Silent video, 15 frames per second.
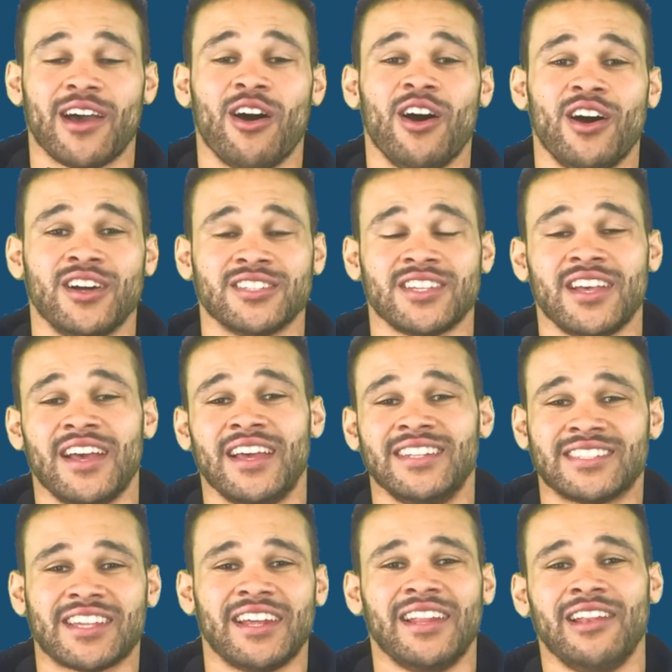hard.
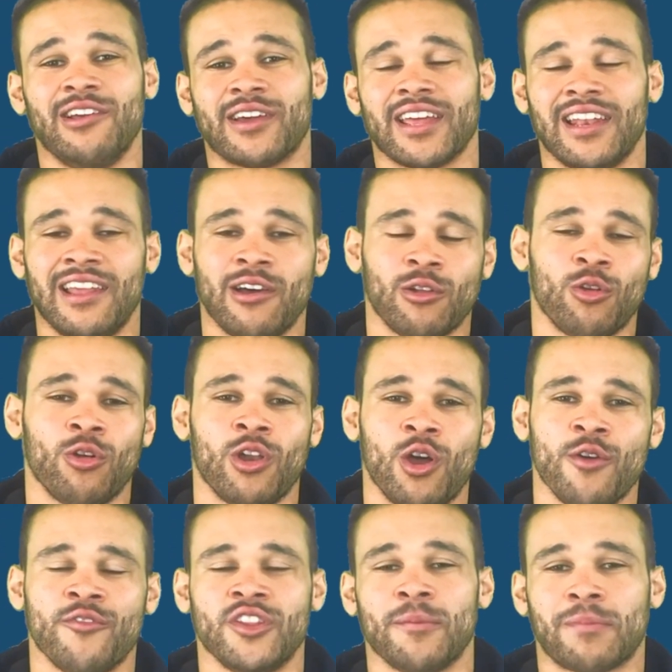It's going to look a little all
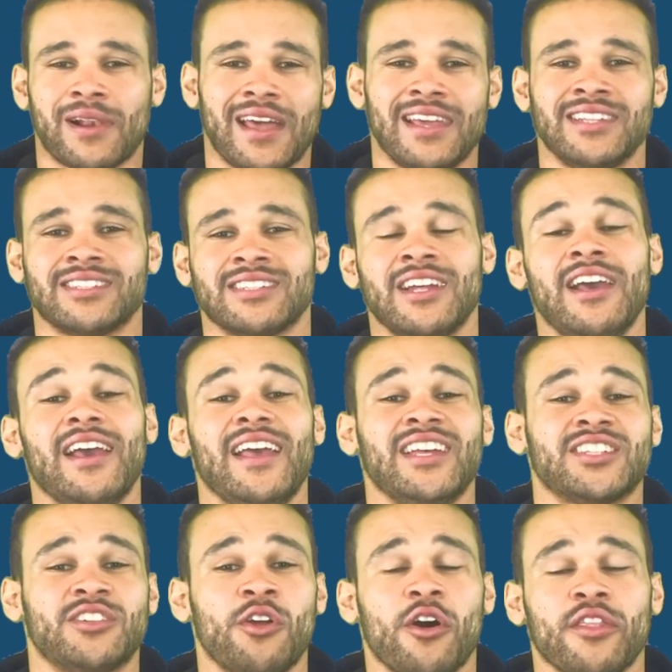over the place.
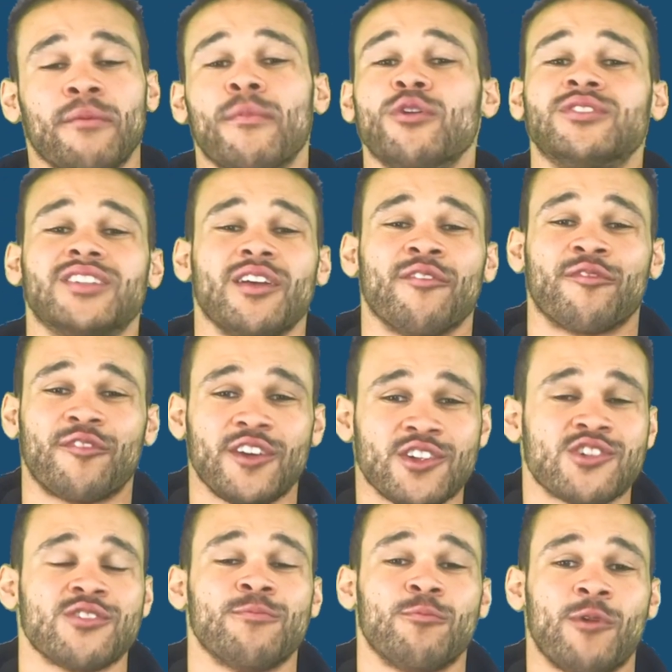It's not the most
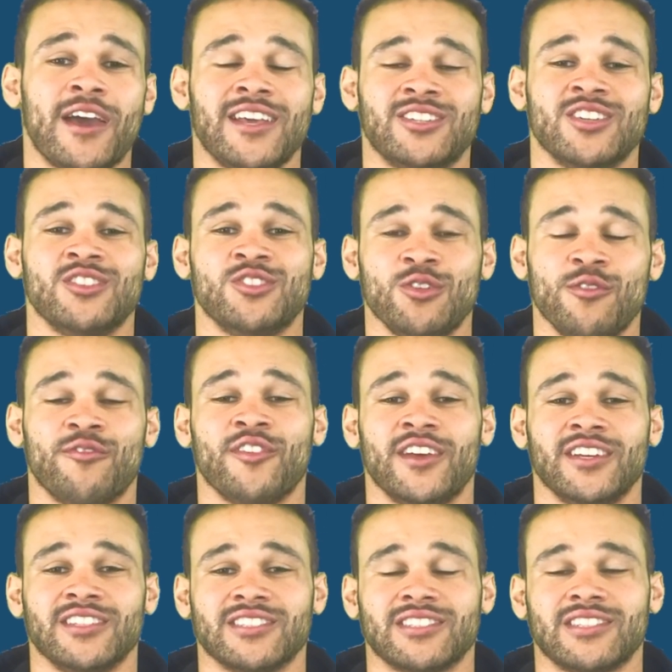efficient way to do
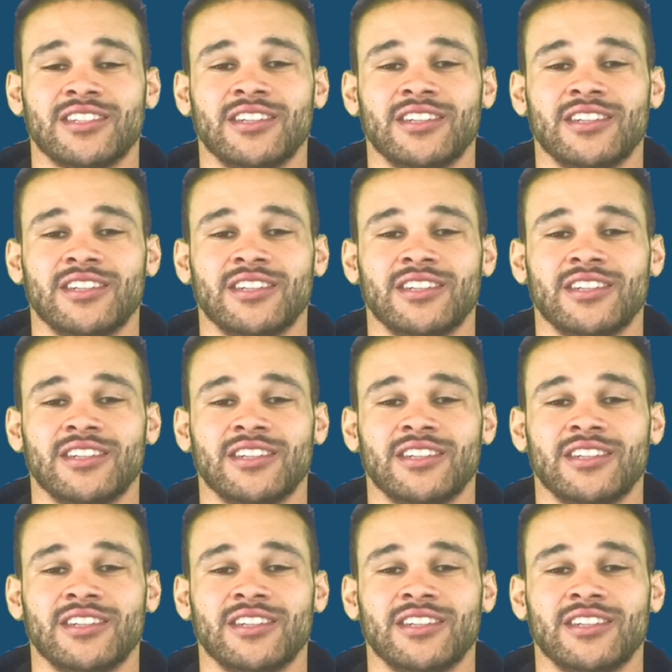things.